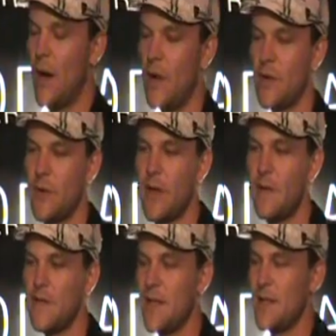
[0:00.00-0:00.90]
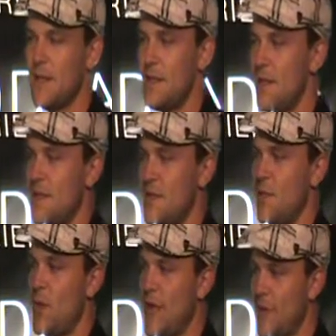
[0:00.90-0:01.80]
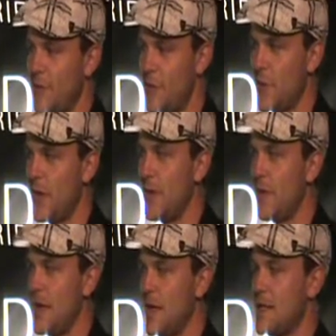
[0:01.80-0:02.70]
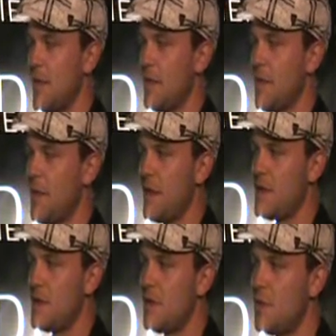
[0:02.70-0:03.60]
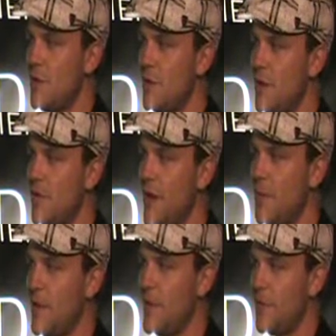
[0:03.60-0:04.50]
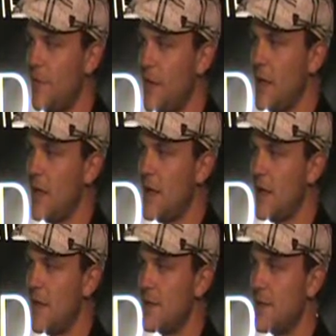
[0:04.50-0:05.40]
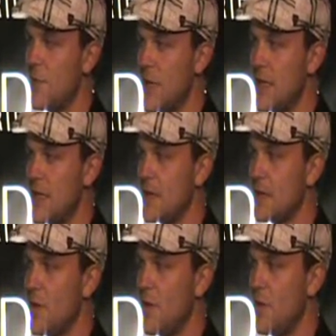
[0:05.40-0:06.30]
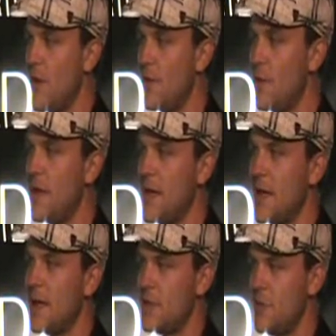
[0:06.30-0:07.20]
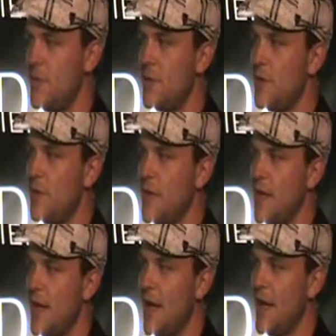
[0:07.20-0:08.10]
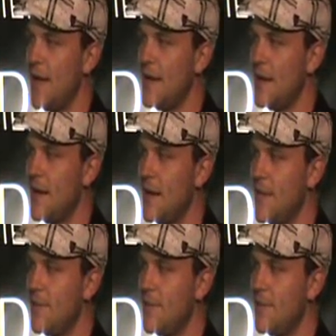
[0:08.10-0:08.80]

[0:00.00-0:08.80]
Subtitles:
Well, Creative Citizen is the wiki for green living. It's all the things you can do to be environmentally friendly, and it's a wiki so everybody can contribute. And